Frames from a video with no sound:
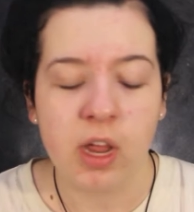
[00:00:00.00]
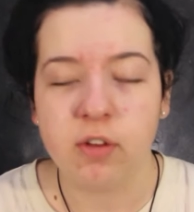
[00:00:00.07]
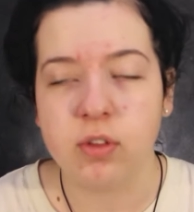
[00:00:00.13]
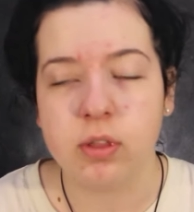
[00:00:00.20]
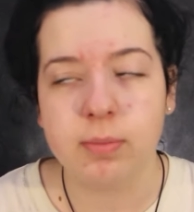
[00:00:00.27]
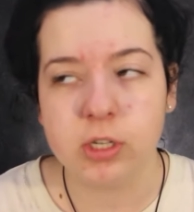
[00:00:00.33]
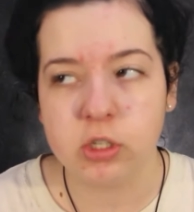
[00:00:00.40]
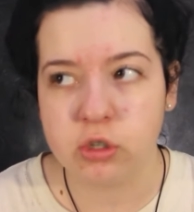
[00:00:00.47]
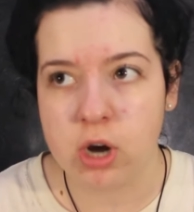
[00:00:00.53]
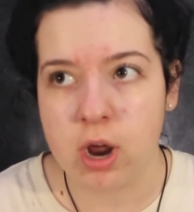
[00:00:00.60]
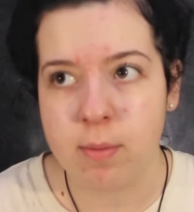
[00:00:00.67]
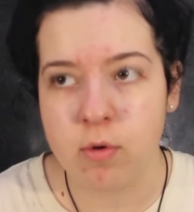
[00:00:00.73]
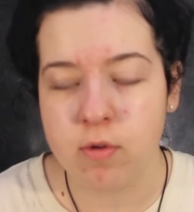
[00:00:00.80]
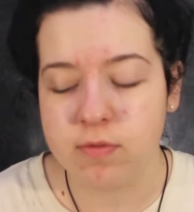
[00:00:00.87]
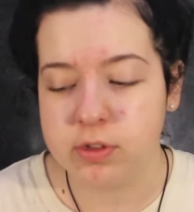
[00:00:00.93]
I really must
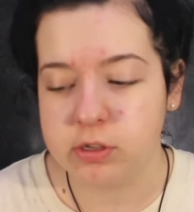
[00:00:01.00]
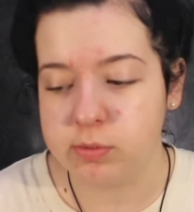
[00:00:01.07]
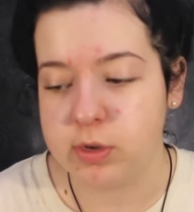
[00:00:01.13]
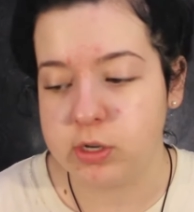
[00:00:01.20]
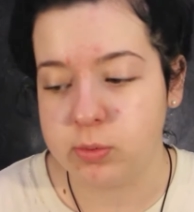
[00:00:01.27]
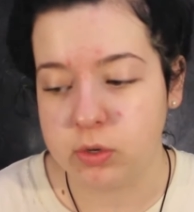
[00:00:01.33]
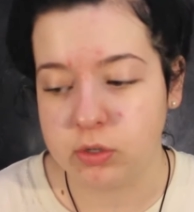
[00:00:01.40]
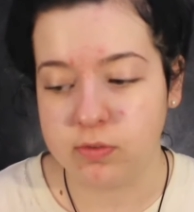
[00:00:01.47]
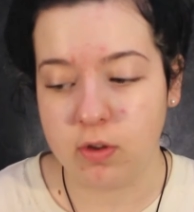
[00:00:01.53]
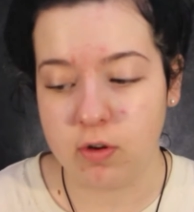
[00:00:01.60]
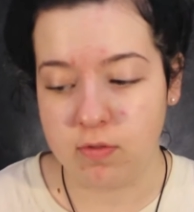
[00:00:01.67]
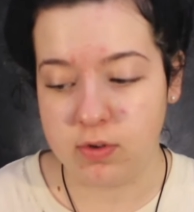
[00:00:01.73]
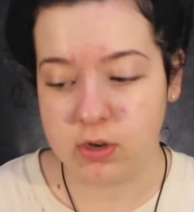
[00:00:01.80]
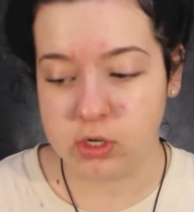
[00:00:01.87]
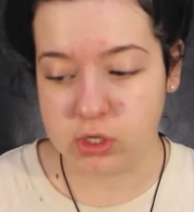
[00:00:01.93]
try more of the Smashbox
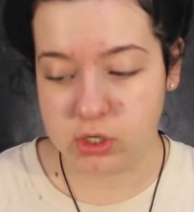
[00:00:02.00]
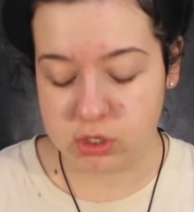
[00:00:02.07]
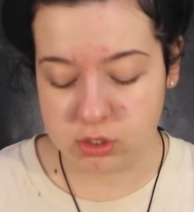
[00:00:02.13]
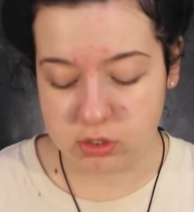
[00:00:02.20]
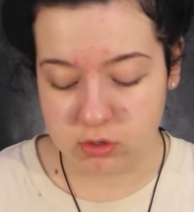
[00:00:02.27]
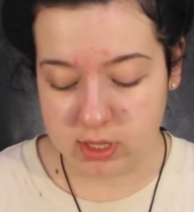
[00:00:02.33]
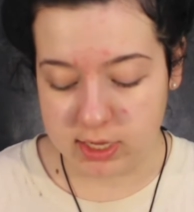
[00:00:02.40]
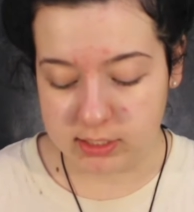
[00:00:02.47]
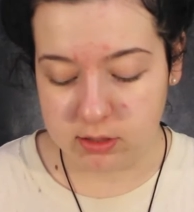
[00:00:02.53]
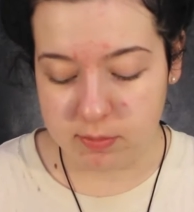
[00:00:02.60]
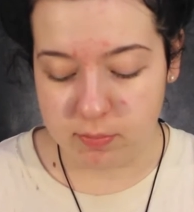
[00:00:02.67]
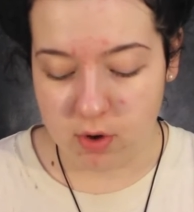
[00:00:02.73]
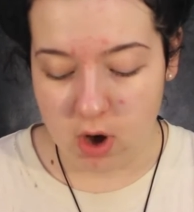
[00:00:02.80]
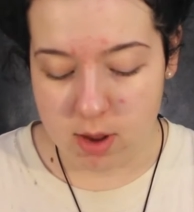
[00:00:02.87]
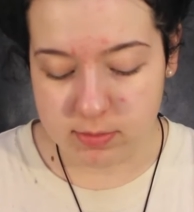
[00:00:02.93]
Photo Finish, or like the
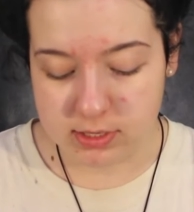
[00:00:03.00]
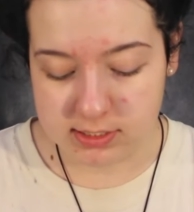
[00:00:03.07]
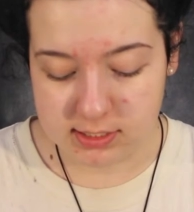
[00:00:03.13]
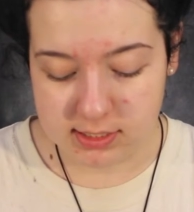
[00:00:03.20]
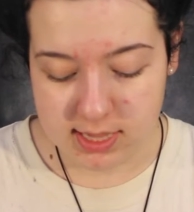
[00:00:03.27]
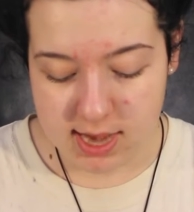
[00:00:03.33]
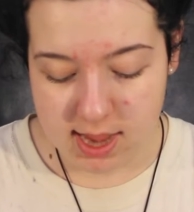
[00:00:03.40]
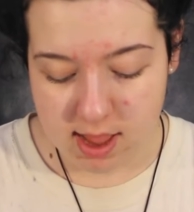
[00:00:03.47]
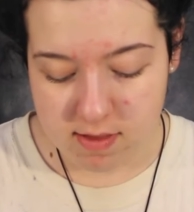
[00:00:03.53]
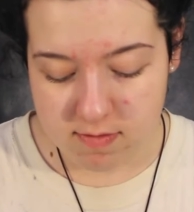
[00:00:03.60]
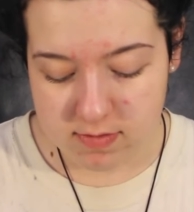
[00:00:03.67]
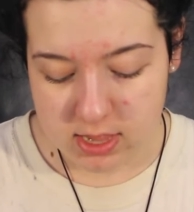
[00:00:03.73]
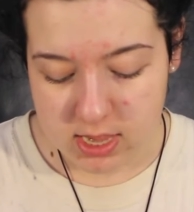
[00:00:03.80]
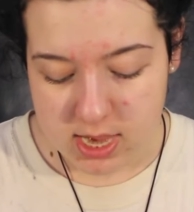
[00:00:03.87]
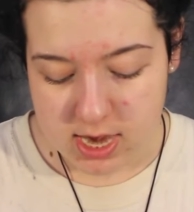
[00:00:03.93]
primers that they have.